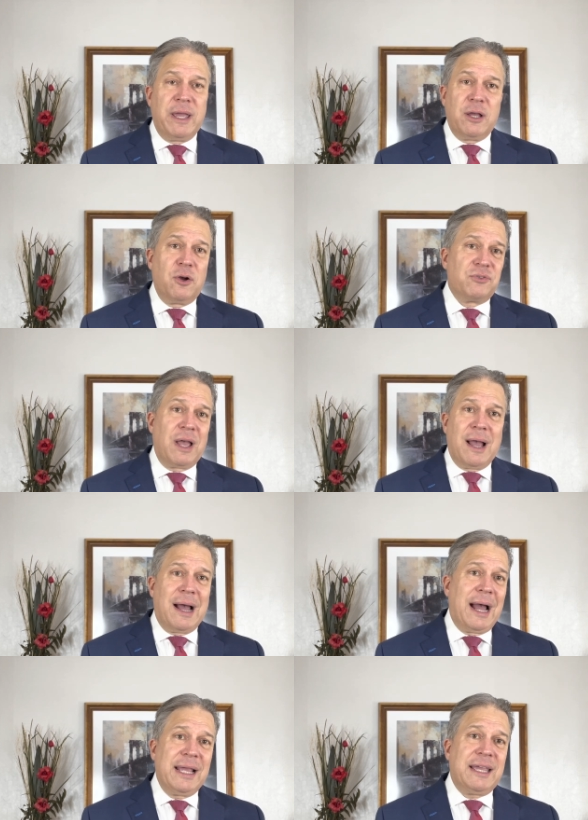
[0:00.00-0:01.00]
He goes,
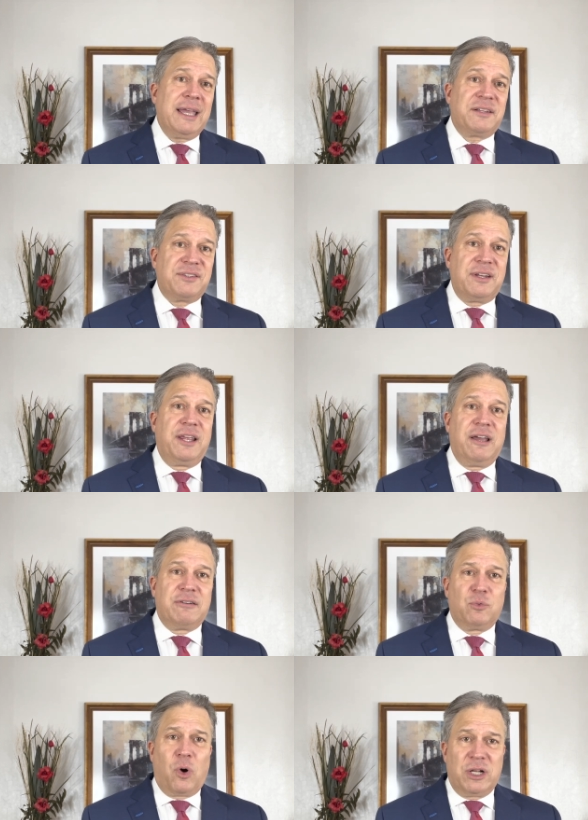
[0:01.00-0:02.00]
I can't sit here
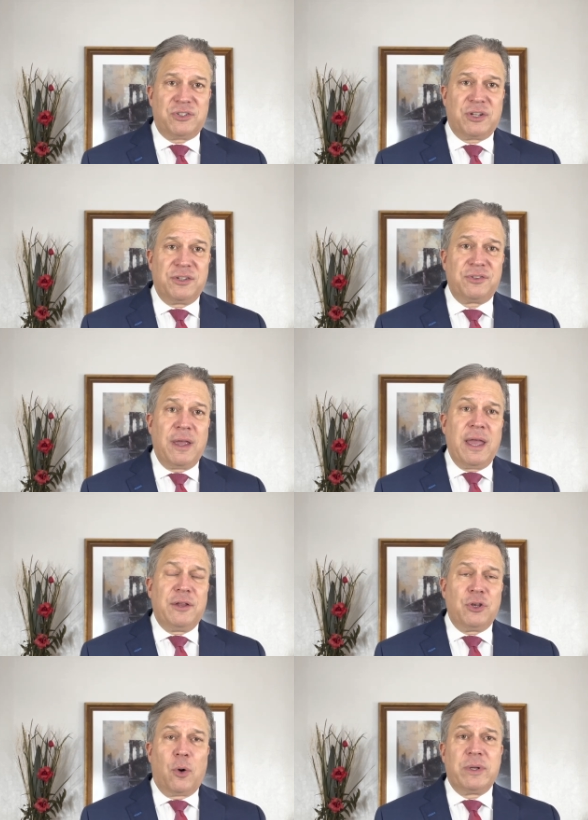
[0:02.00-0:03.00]
and watch this
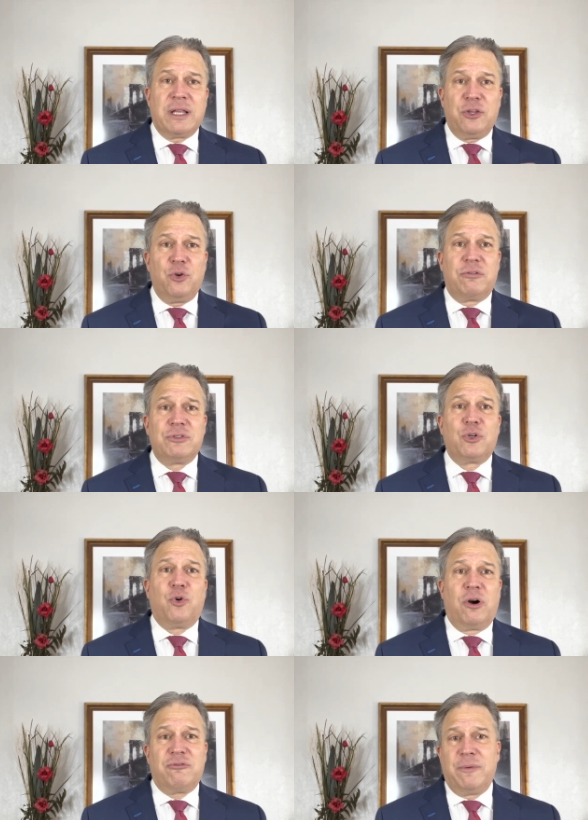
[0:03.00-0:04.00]
knowing that you're in the
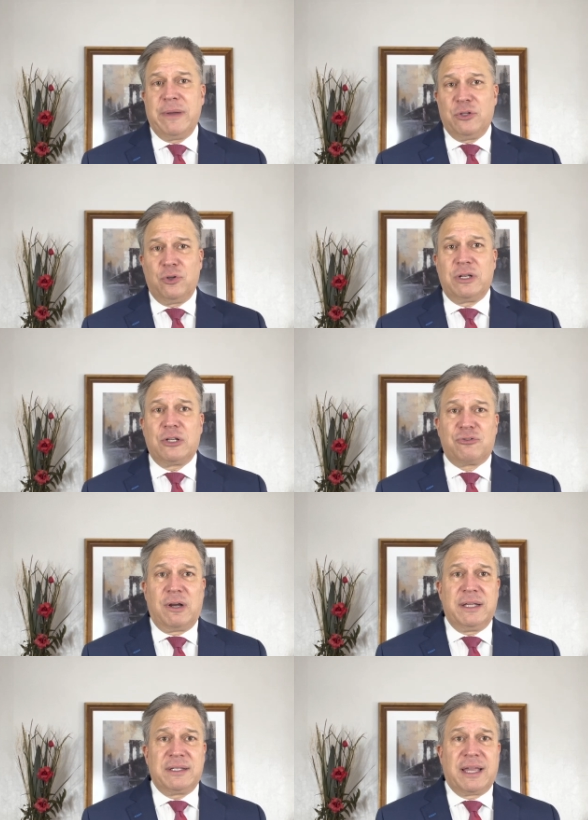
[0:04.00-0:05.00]
courtroom and you're not
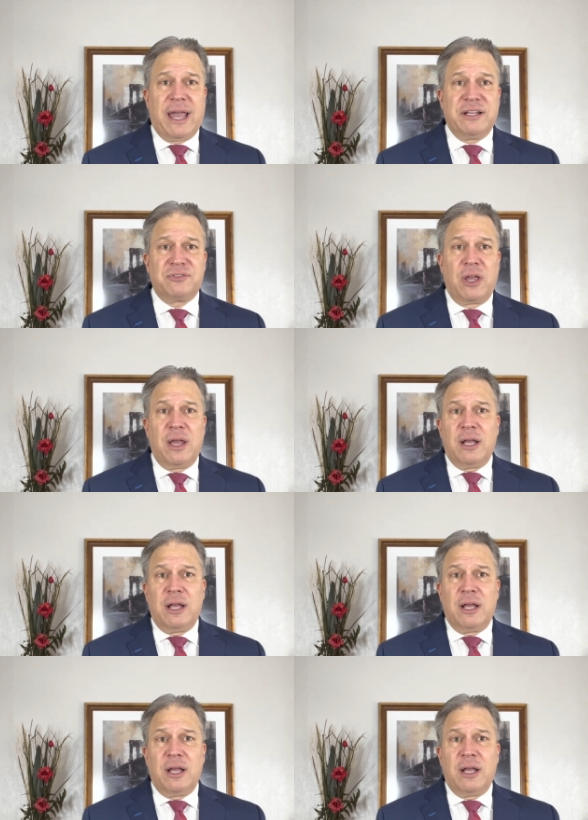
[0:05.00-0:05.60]
trying the case.